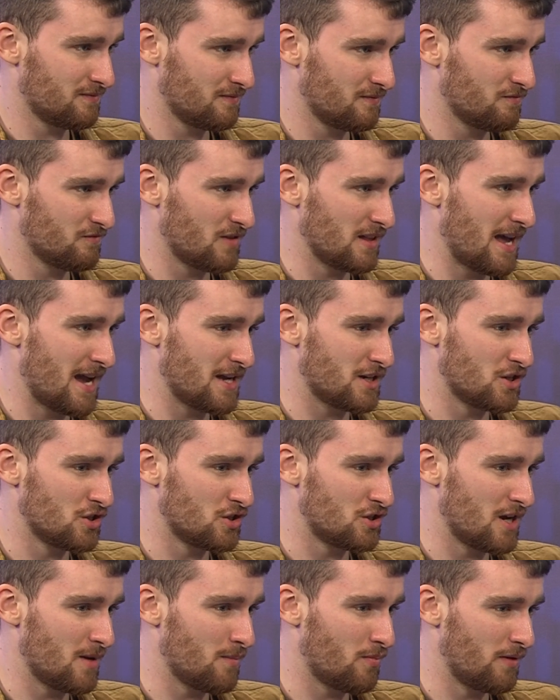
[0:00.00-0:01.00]

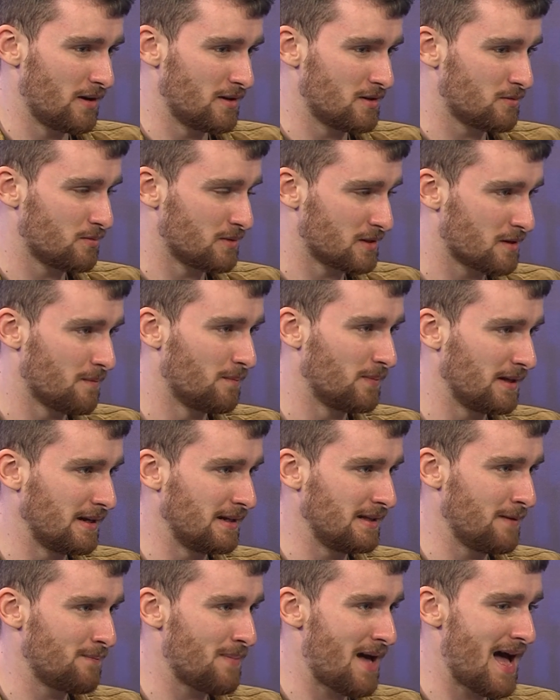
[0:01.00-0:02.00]
relationship, which was
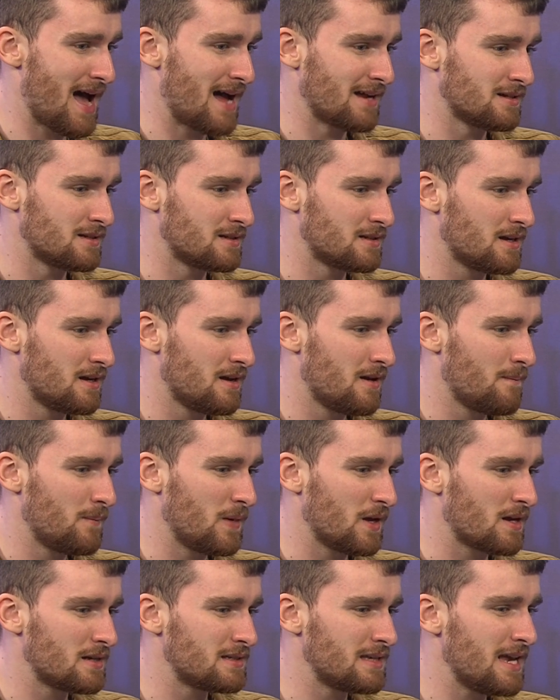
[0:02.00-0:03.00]
completely panned,
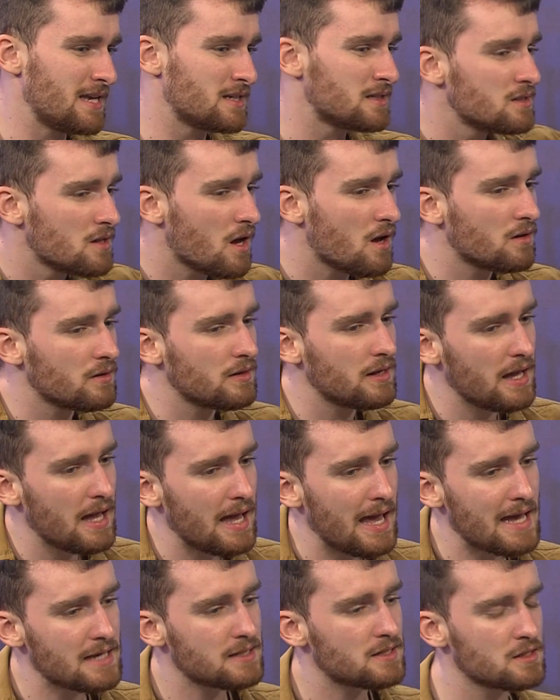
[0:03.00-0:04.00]
because it
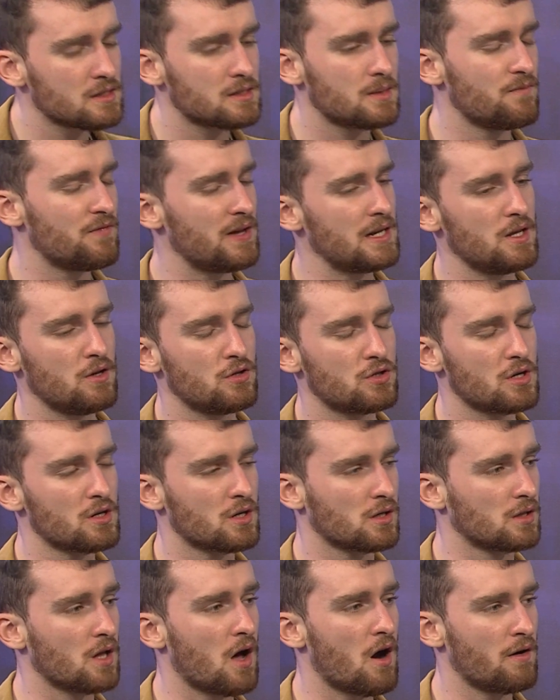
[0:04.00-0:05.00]
isn't something you should
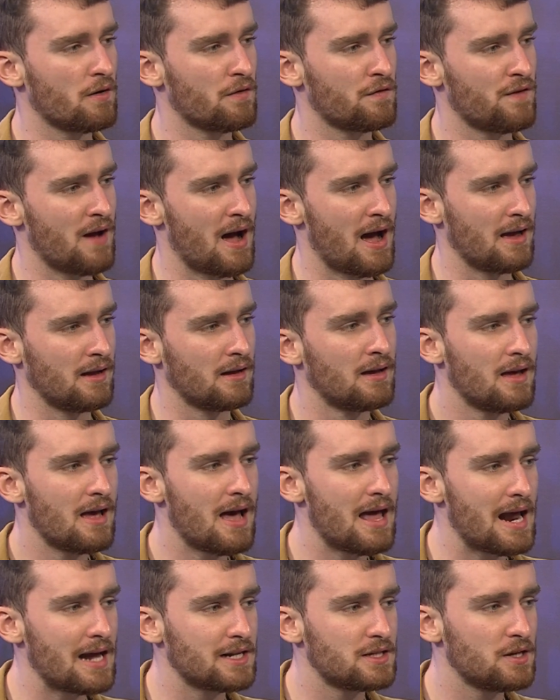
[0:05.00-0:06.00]
glorify.
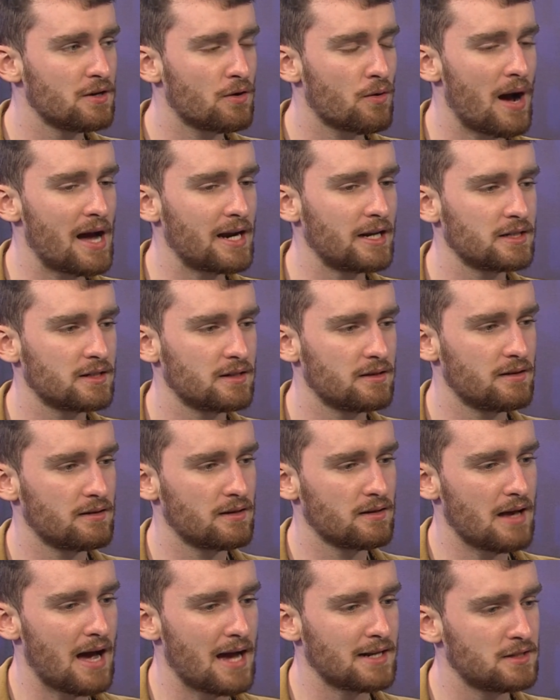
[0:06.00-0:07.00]
And I
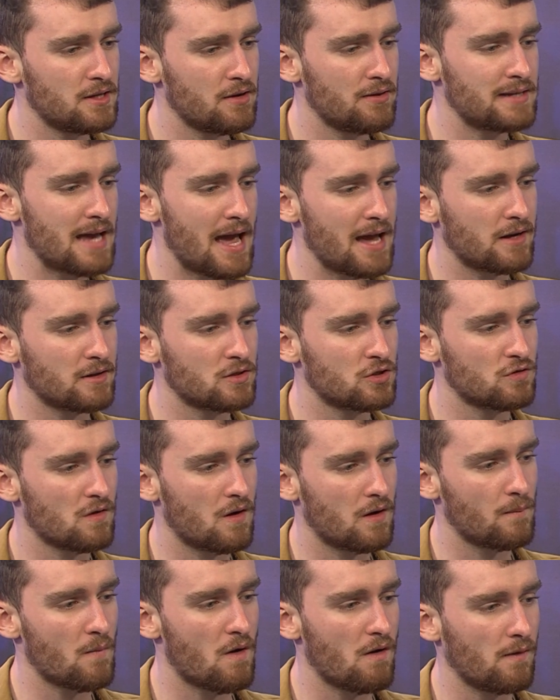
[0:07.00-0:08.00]
do take a
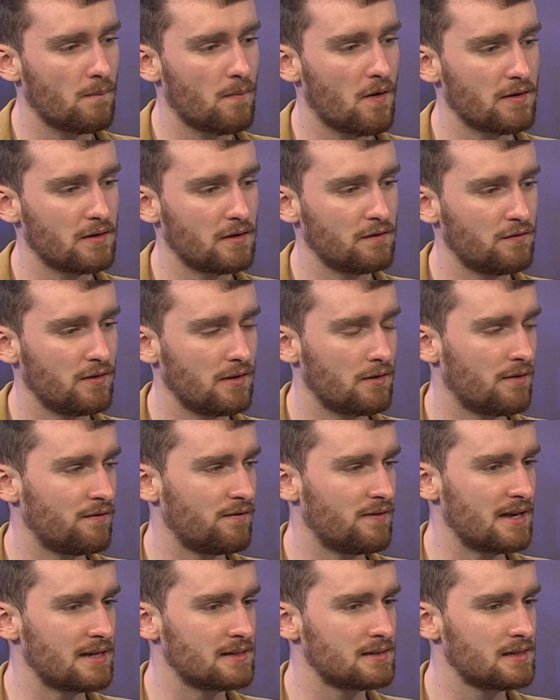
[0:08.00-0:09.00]
strong moral point of view with
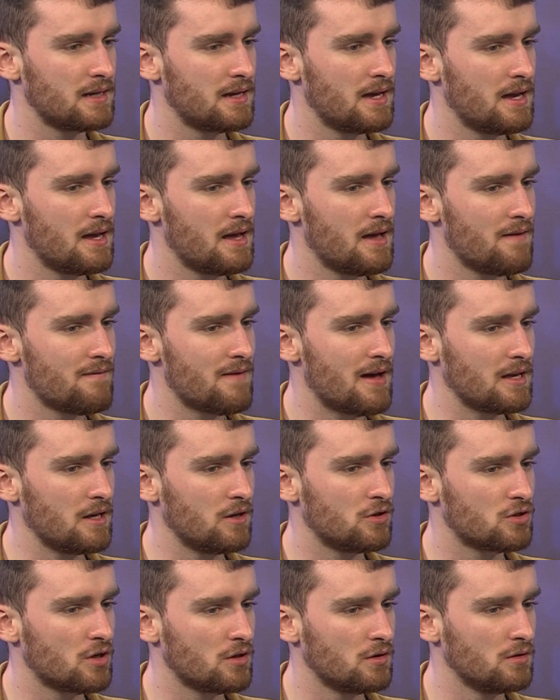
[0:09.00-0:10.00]
this, that you
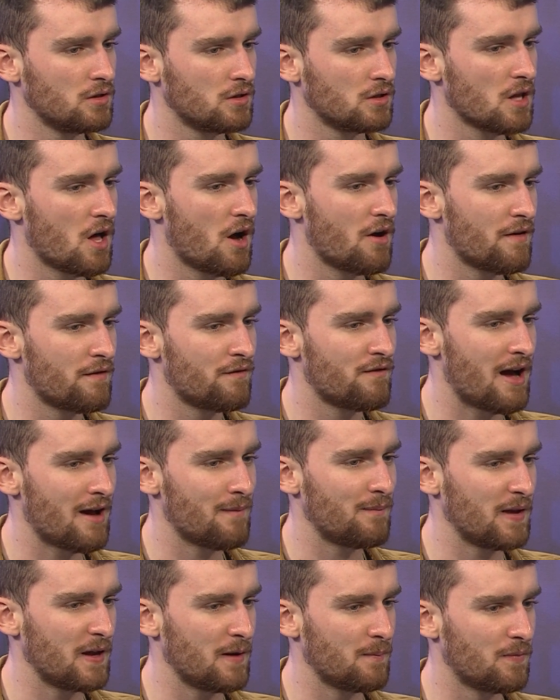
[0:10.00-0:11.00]
shouldn't glorify
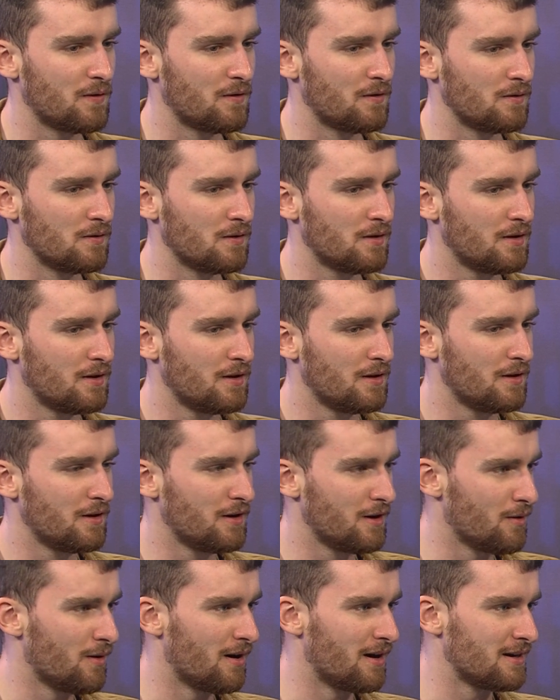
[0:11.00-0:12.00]
people
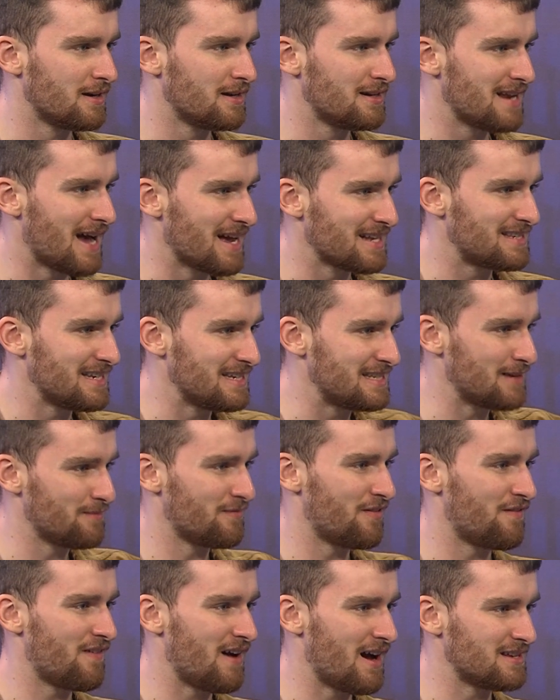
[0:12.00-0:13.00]
who are Nazi
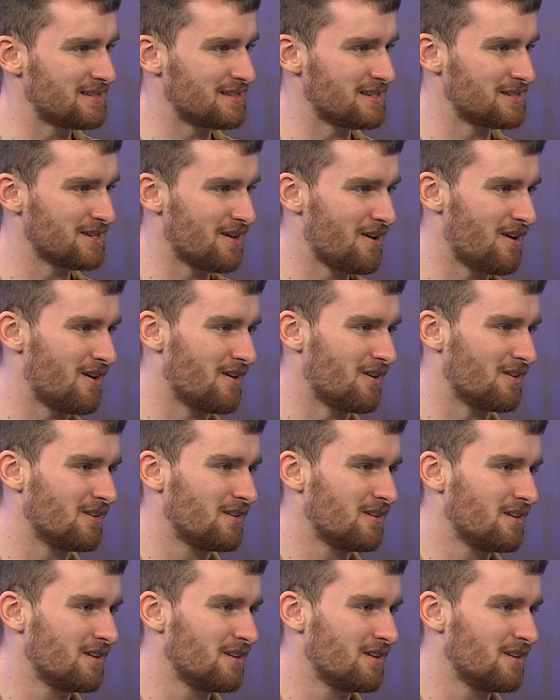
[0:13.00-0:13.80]
sympathisers, or